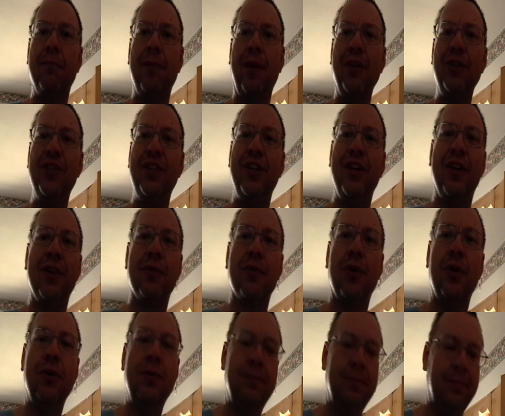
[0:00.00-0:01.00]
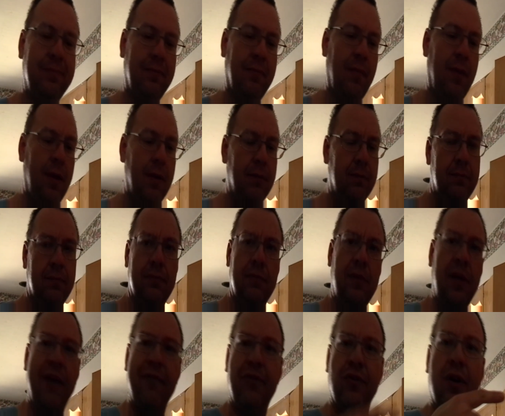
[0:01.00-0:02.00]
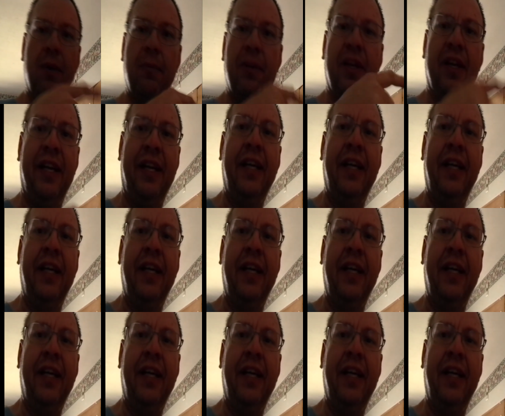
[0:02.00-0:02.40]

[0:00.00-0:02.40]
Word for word: I'll see you on the road after I'm done